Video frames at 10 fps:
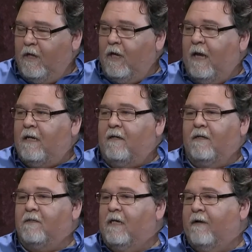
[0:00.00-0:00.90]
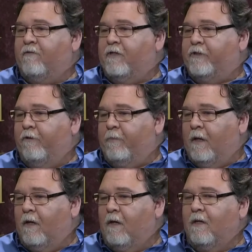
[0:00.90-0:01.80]
And it doesn't have to necessarily be
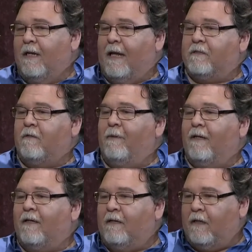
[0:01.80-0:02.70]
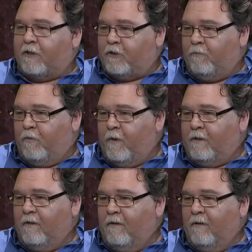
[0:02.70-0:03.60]
a hug. It has to be a connection
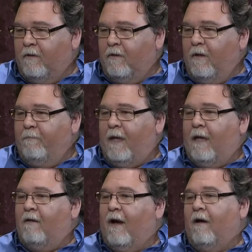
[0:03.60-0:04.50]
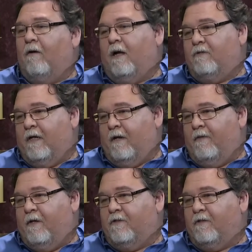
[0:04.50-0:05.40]
point. And I'll tell you
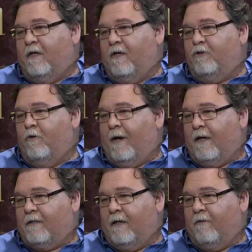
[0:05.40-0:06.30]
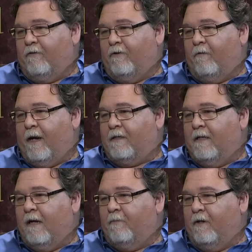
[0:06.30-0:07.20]
this, kids who act out, they're
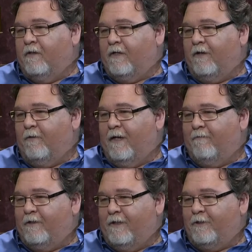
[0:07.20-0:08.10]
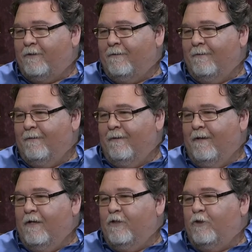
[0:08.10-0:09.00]
acting out because they don't have attention.
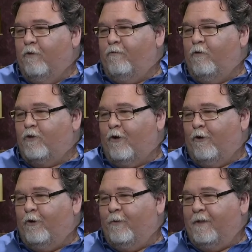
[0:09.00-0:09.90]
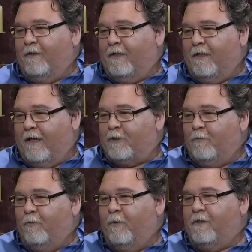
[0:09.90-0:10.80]
So if you start doing the
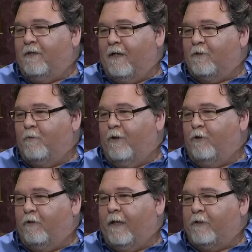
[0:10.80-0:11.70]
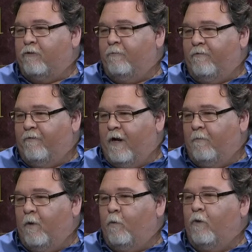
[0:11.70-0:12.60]
connection points, guess what? Your classroom
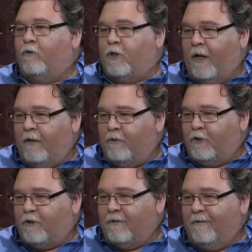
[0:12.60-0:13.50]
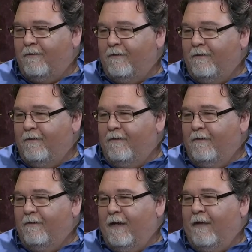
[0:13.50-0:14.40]
environment will change,
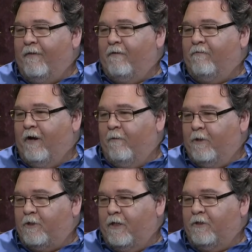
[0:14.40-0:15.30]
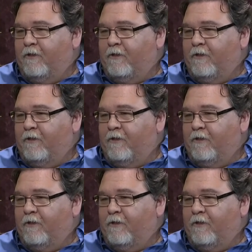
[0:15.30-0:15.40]
and the environment changes.